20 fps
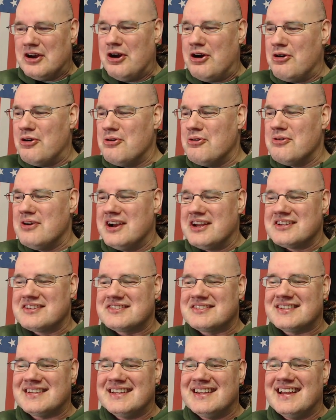Who
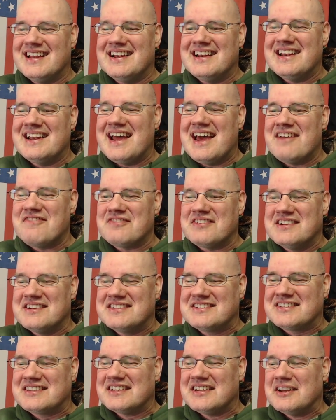was the
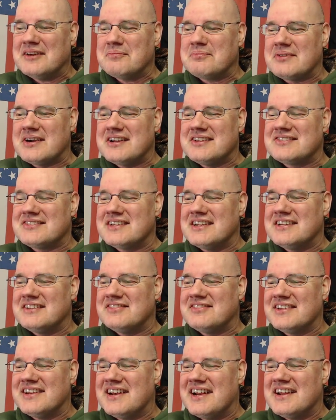11th president
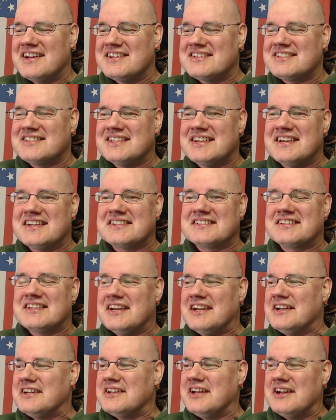of the United States.
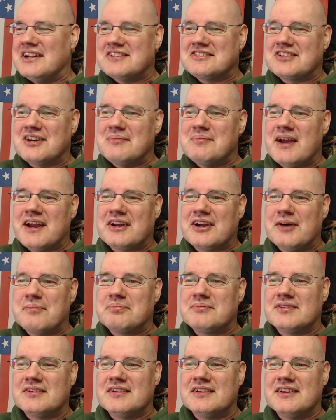Now let's go back
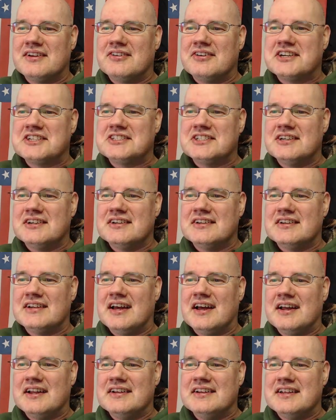up to the original
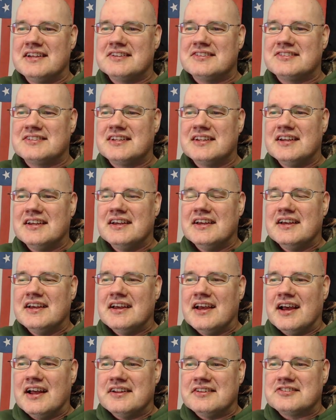list.
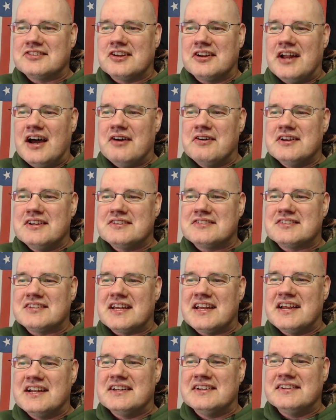So now he's
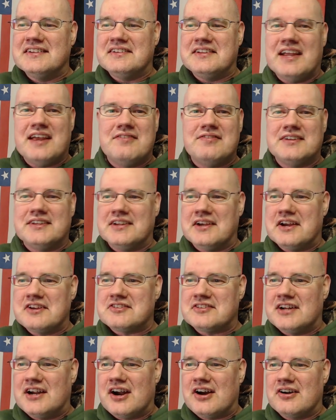saying David D.
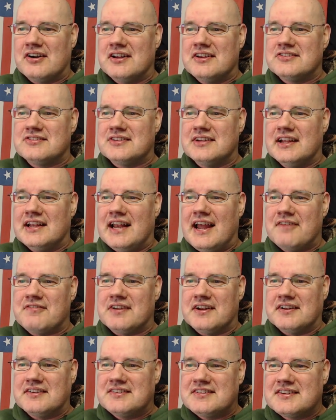Eisenhower is the
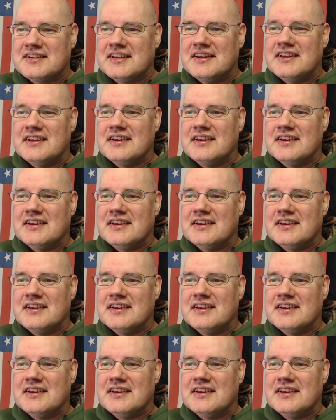11th.